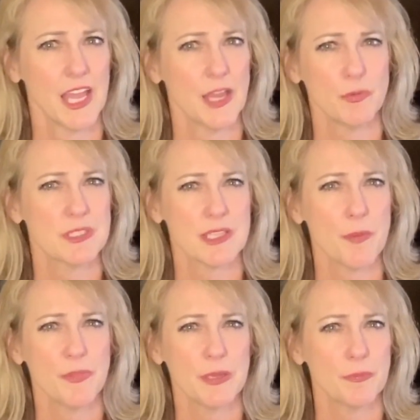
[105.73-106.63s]
It was
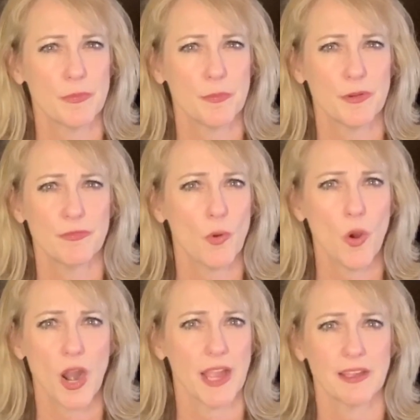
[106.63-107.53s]
something
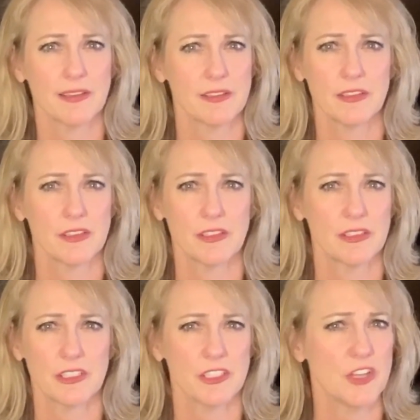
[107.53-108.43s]
before I
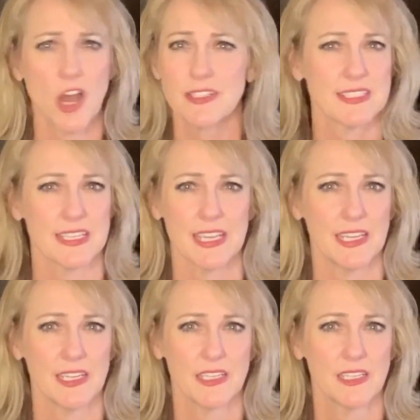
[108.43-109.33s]
could not see.